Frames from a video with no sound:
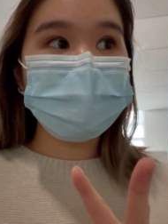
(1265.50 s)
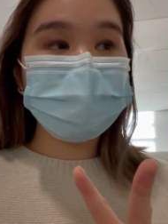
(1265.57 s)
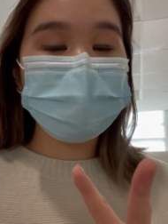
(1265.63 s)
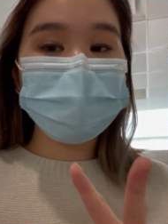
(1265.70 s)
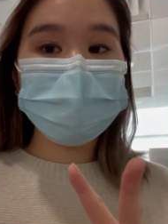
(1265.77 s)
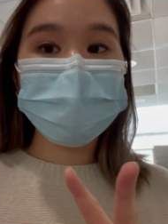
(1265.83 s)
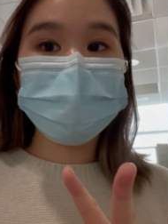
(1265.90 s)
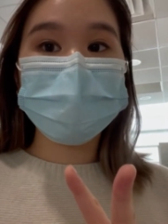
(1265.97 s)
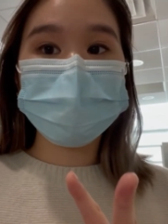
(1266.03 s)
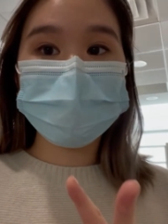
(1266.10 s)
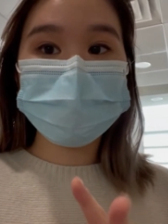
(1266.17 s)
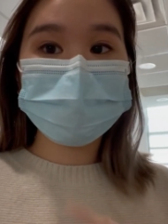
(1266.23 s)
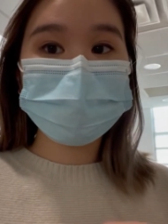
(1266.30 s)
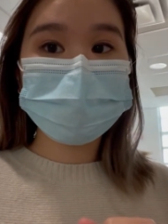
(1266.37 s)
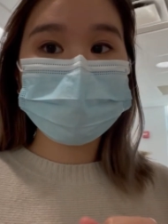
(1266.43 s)
And yeah,
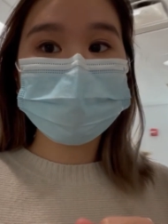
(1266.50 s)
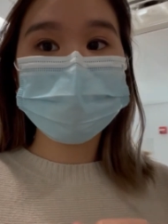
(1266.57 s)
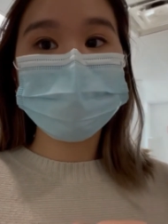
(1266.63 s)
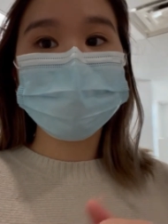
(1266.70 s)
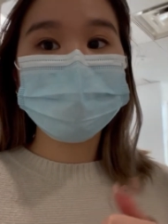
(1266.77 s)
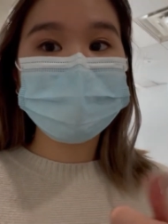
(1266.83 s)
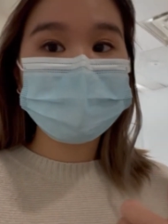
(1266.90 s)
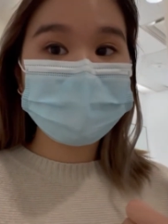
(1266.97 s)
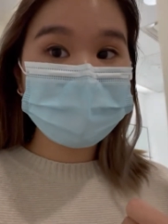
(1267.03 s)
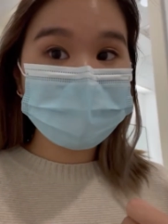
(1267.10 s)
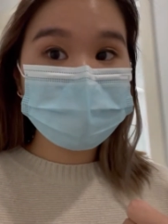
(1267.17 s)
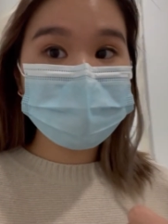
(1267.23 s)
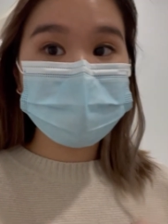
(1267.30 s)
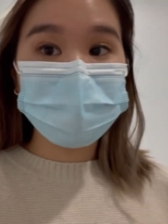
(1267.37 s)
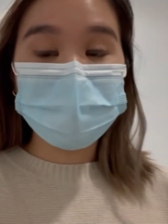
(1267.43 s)

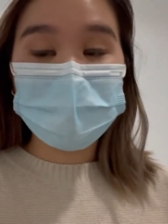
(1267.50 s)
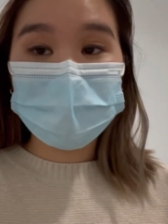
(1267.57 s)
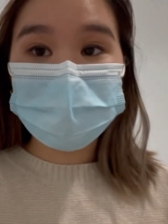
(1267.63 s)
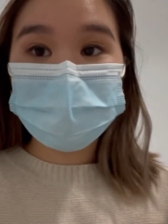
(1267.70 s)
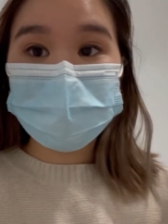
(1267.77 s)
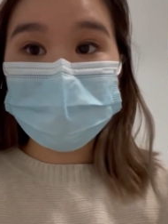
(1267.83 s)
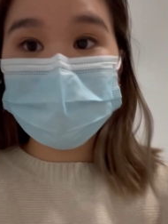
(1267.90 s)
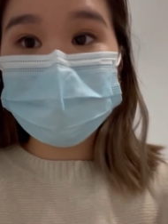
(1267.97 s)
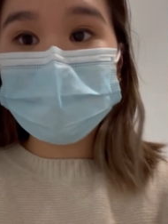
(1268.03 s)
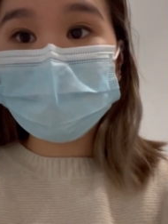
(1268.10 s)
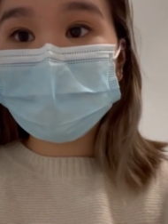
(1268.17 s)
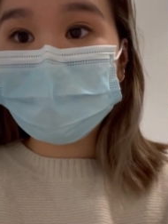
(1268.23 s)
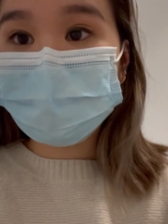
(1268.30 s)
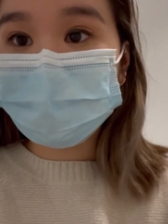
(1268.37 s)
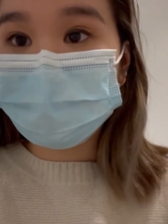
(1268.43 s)
let's go back to the
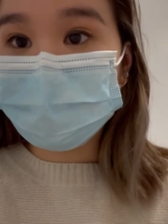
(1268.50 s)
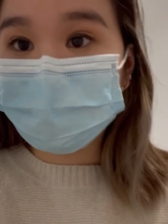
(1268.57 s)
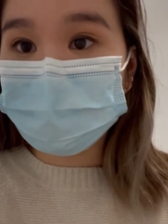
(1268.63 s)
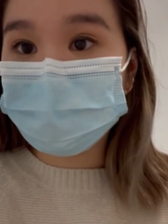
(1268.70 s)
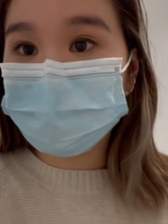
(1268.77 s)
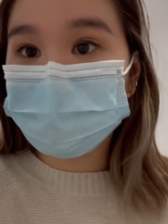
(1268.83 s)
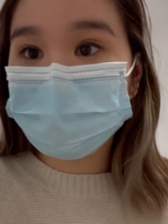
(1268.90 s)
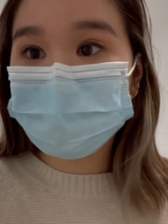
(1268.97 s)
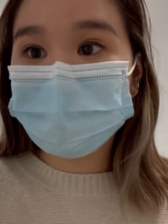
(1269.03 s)
classroom.